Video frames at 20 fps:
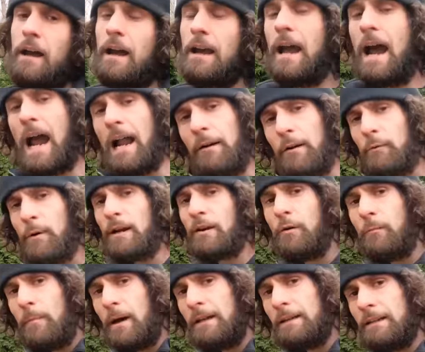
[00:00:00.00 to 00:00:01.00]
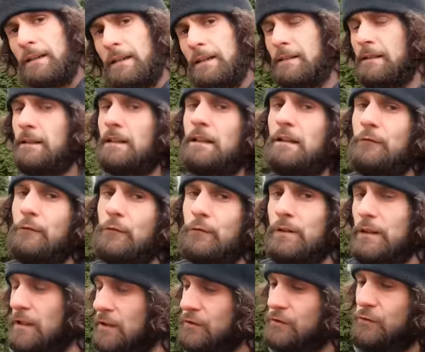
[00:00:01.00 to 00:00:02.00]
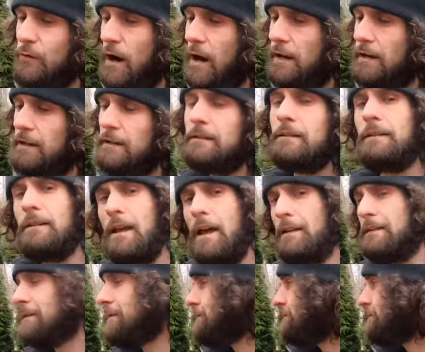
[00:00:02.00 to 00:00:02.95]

I highly recommend it if you didn't try it yet.